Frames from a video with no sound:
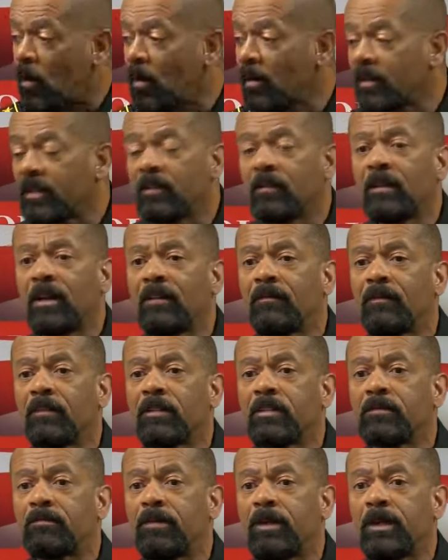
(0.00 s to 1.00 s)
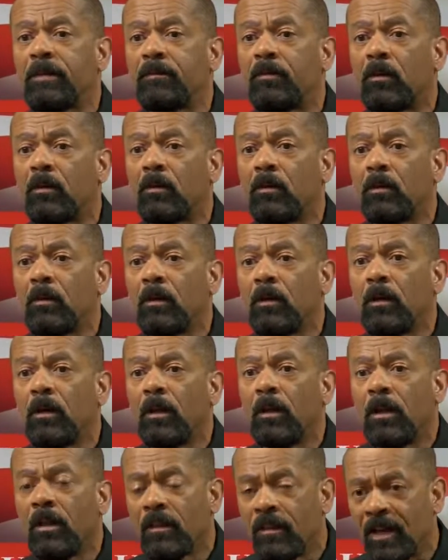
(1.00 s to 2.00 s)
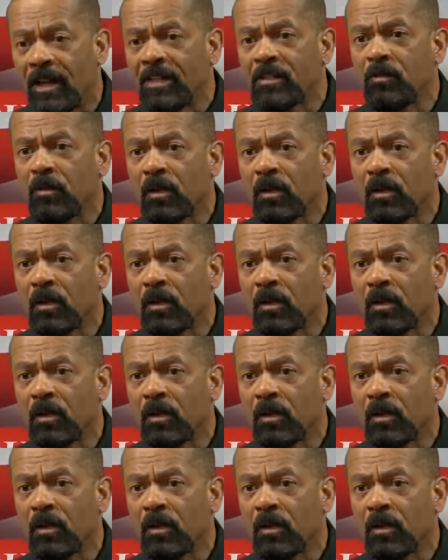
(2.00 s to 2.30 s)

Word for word: Clarke is correct about the data that there are